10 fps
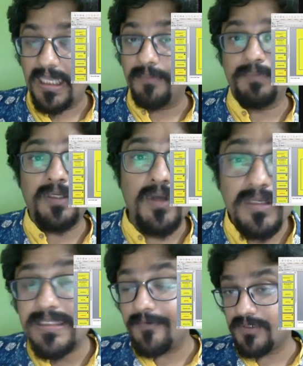And
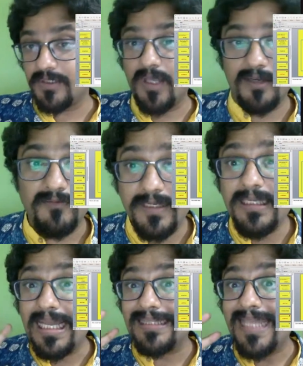because there was a
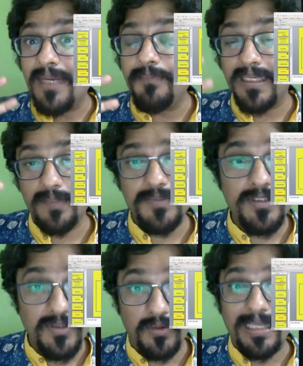conflict, and that becomes a story.